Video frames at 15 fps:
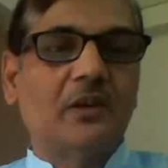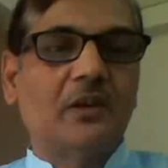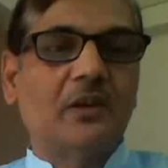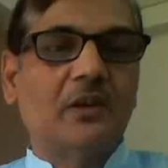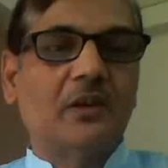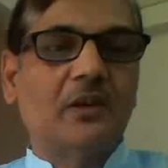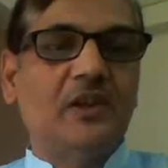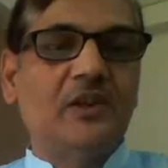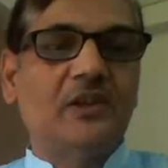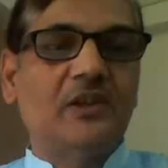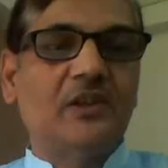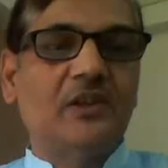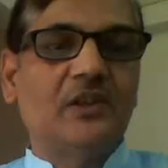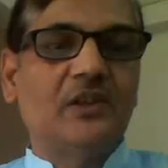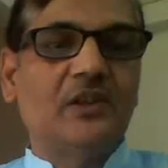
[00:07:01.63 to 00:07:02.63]
disease
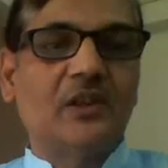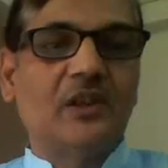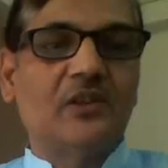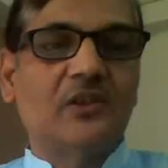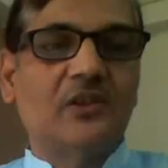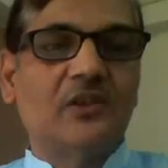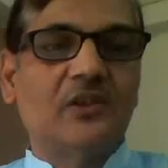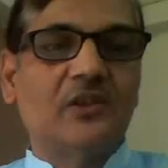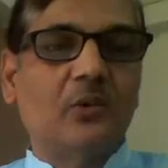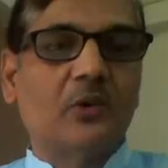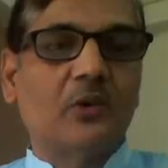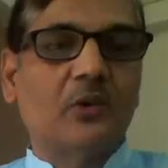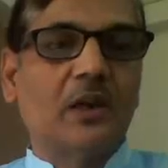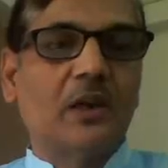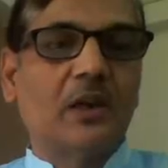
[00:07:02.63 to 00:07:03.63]
case is
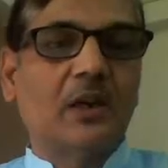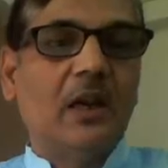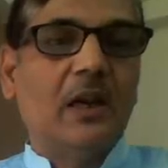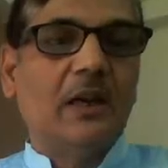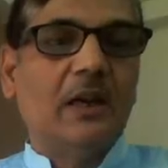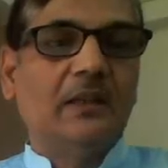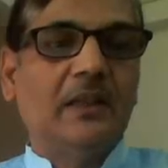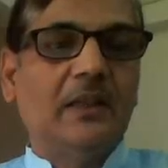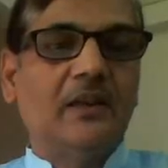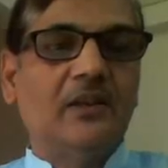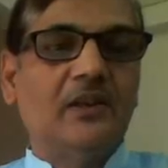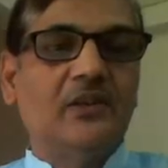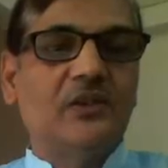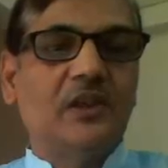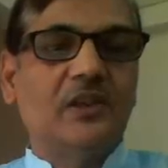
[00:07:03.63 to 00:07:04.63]
reported, and that
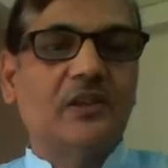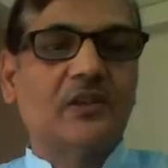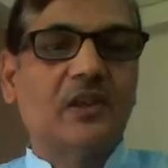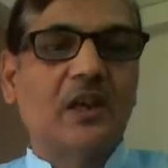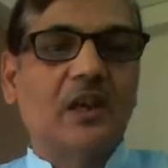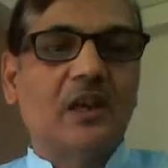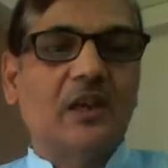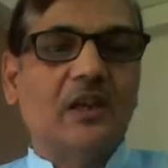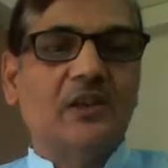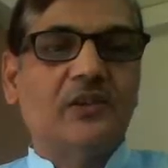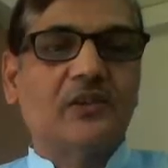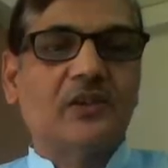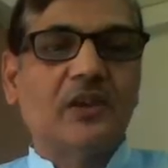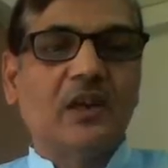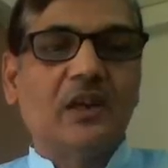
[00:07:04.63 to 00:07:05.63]
disease
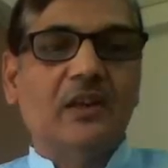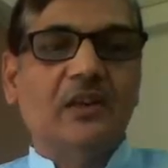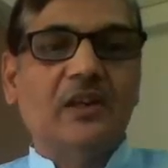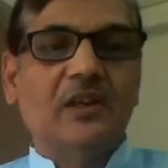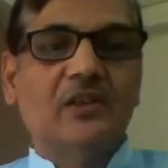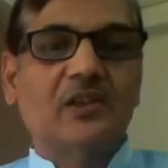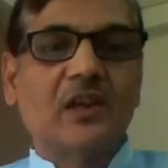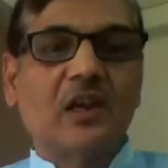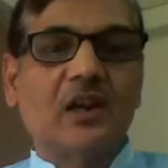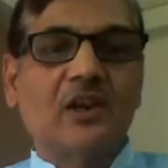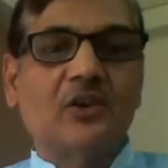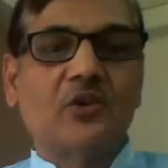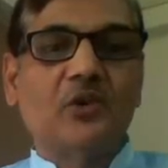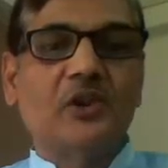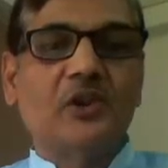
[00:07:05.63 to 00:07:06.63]
is
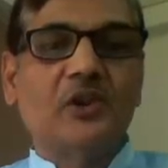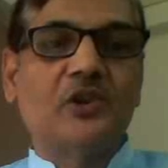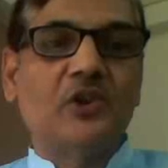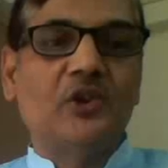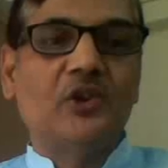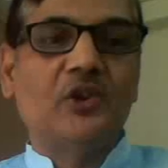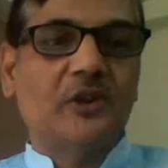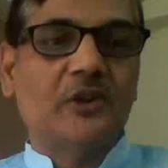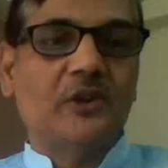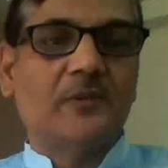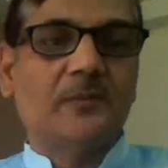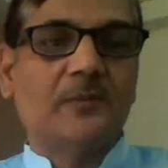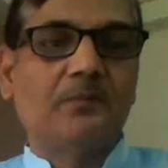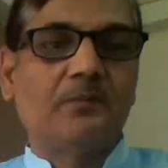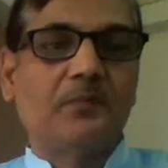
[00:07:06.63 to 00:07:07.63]

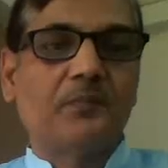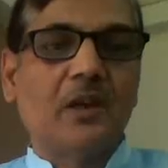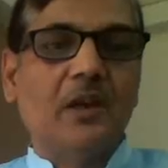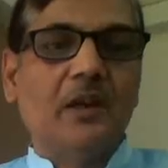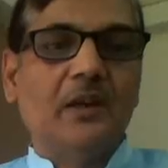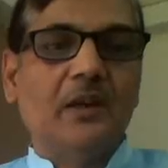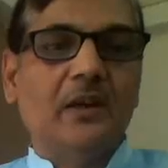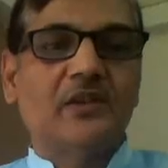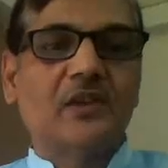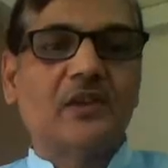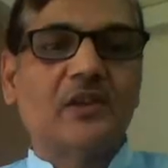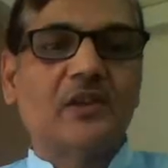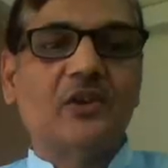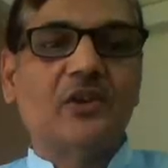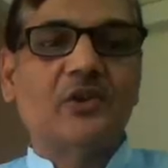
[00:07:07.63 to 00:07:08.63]
Dyschondrosteosis.
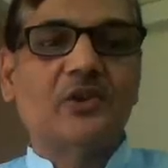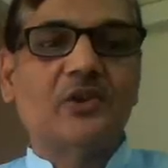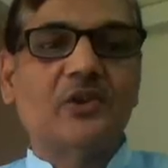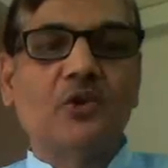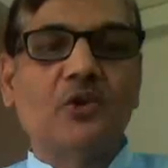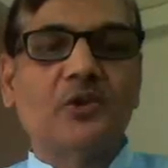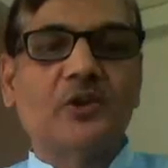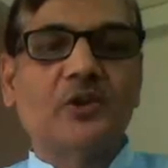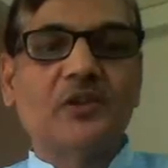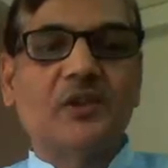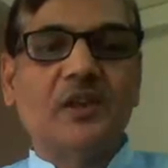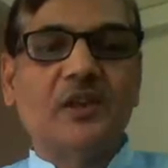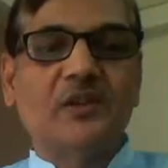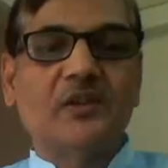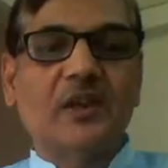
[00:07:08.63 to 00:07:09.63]

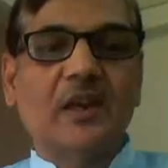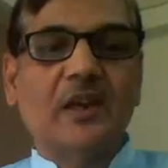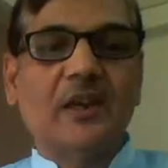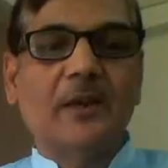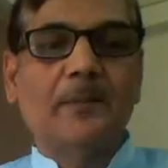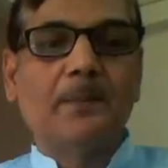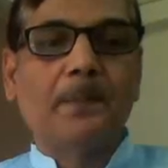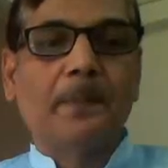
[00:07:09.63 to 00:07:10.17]
Dyschondrosteosis is a